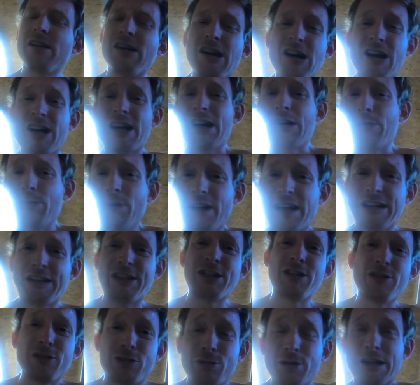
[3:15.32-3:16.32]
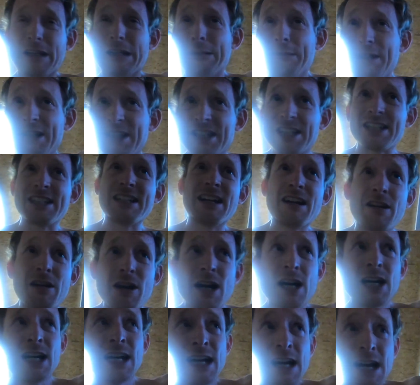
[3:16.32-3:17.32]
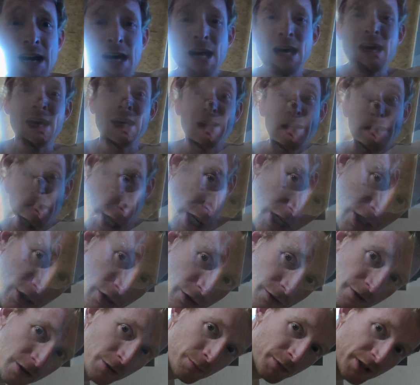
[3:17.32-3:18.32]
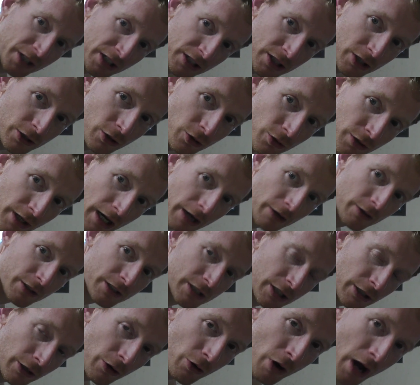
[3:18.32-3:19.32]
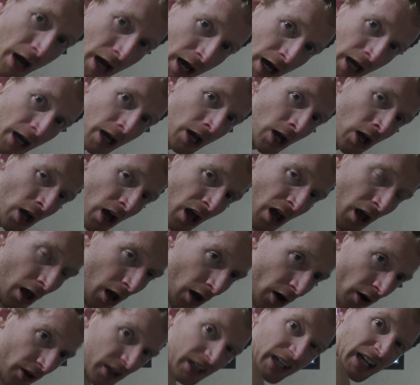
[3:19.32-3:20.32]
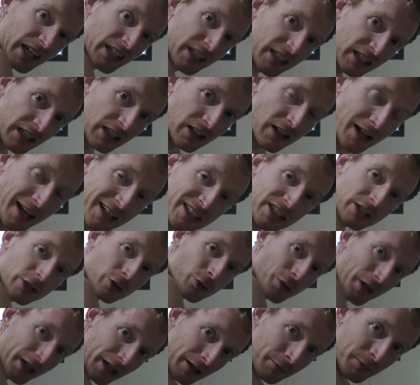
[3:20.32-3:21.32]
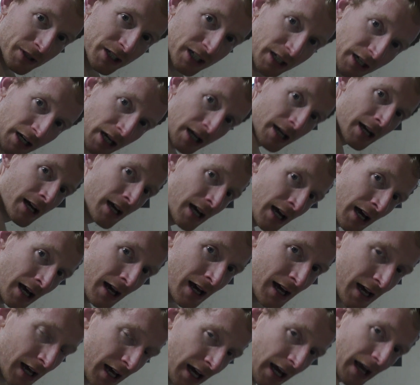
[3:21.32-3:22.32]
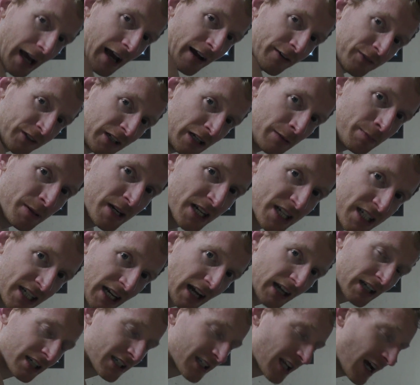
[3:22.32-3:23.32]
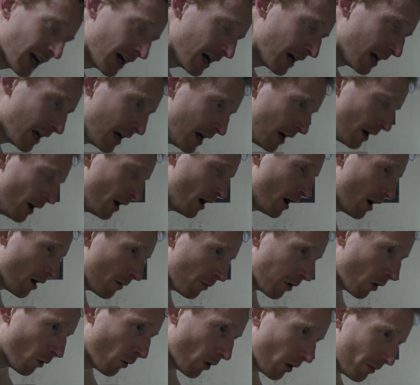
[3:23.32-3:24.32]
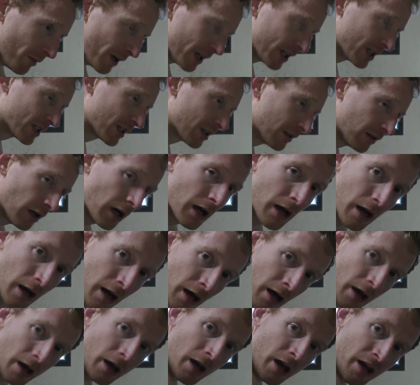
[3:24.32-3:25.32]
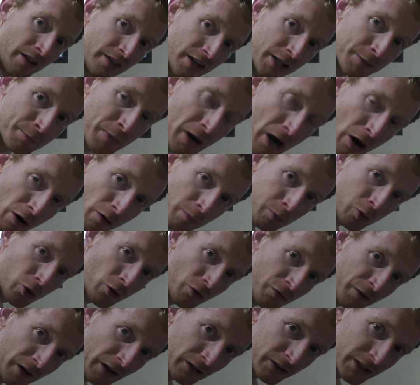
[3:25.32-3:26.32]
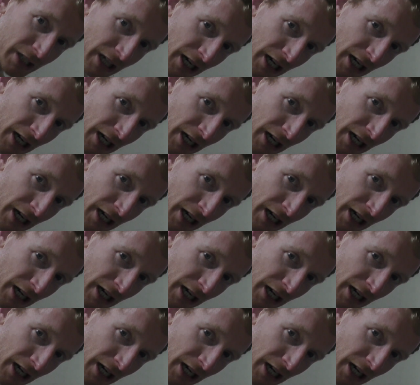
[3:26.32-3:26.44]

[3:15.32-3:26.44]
Oh, can't wait to do 20 minutes now. Just over a minute to go now until kind of the classic 20-minute FTP test. But what makes this power profile